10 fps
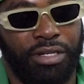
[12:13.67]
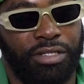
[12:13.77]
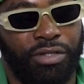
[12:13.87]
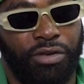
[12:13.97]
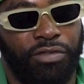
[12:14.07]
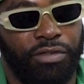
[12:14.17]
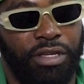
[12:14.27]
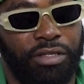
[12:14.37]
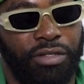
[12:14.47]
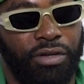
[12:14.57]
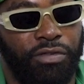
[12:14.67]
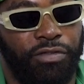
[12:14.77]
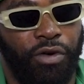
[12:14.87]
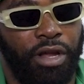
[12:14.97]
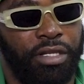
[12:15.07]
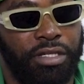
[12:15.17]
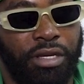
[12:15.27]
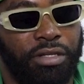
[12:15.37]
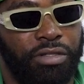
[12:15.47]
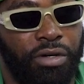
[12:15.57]
There's no friends.
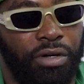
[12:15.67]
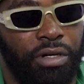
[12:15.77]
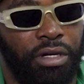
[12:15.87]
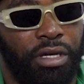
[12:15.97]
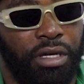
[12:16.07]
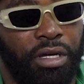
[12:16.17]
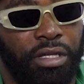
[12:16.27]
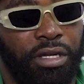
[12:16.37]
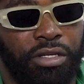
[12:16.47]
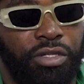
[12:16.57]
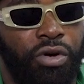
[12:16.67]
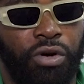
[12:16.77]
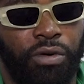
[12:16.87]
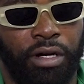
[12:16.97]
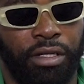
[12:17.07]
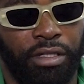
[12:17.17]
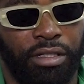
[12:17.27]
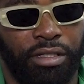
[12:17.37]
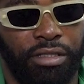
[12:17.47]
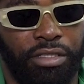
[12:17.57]
There's no one.
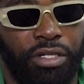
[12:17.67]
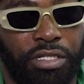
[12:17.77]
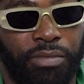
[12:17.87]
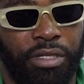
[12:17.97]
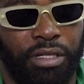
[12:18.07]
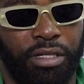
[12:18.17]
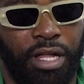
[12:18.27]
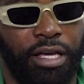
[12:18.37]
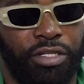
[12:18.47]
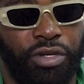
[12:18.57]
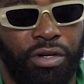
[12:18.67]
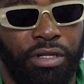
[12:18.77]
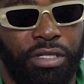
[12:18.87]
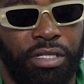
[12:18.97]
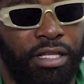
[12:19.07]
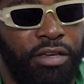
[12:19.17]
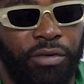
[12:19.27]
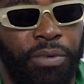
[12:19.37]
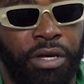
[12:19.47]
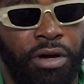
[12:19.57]
Trust me. Like struggles. Not
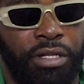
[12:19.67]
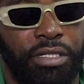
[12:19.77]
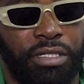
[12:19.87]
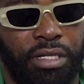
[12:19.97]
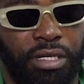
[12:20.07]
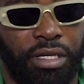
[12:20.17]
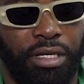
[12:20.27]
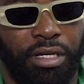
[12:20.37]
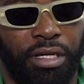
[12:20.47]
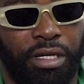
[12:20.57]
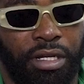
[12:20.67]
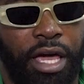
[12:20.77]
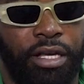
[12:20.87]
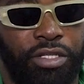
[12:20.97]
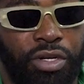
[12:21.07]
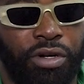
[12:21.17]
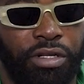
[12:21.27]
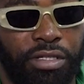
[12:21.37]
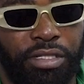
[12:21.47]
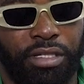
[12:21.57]
even parents. Like
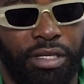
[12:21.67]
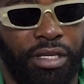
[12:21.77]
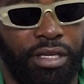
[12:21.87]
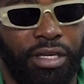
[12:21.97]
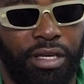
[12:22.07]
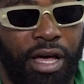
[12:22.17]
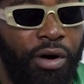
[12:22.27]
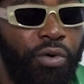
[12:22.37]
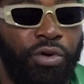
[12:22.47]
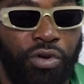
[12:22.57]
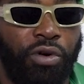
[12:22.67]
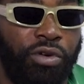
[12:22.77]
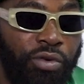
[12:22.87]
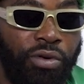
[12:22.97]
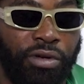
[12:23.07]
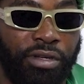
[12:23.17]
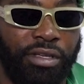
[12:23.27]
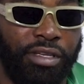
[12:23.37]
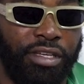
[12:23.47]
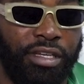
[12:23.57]
struggles. And who know
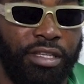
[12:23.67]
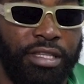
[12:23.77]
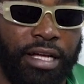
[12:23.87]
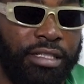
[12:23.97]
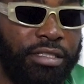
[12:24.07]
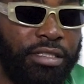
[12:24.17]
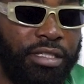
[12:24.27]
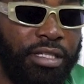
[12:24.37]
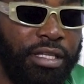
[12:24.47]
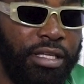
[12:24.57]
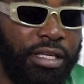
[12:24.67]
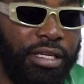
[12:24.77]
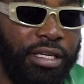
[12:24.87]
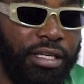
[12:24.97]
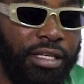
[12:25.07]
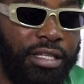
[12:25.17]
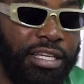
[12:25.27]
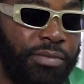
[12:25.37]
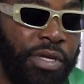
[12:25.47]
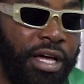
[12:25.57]
that it
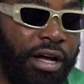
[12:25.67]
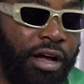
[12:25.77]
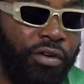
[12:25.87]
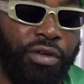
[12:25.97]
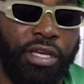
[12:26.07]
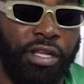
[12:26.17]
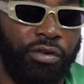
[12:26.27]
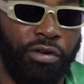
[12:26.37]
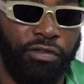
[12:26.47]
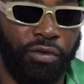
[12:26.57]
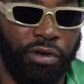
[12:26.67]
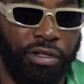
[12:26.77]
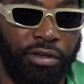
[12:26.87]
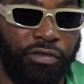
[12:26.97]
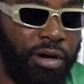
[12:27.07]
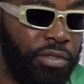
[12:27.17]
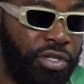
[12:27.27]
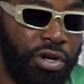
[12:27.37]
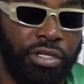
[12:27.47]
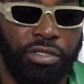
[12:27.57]
has been a really rough road from
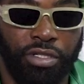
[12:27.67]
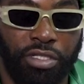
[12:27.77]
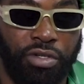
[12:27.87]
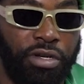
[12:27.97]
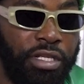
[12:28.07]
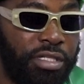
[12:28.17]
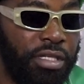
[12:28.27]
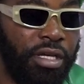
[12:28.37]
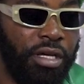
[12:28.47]
church to streets.